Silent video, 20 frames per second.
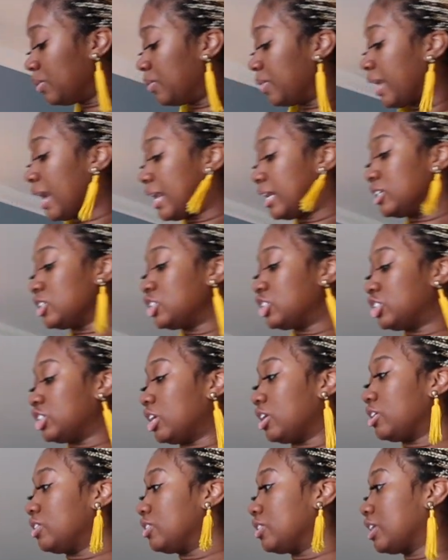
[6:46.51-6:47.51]
We got a
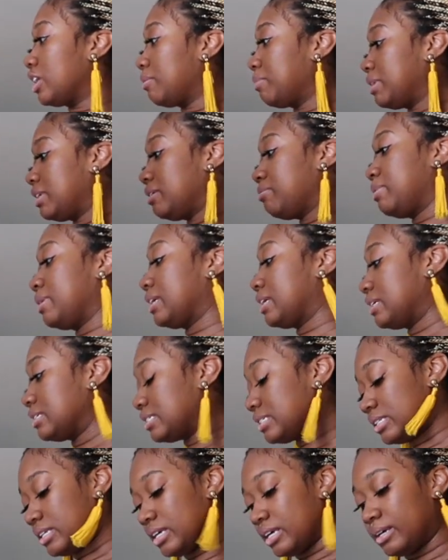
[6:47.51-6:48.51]
shuttle coming to pick
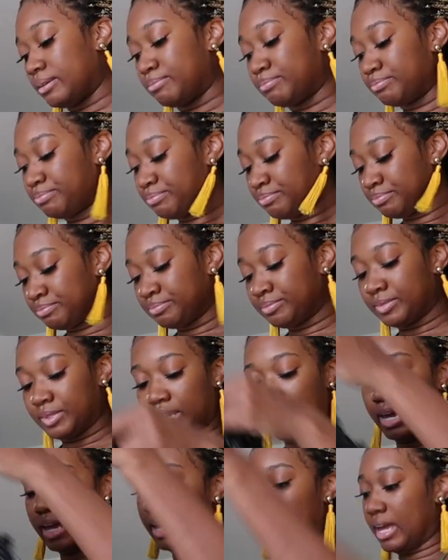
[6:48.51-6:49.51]
us up
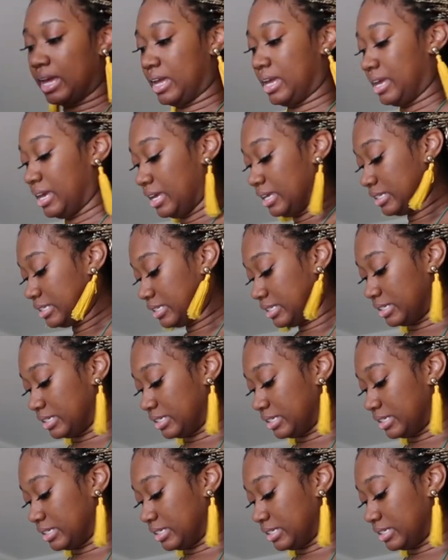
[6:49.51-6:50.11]
at 8.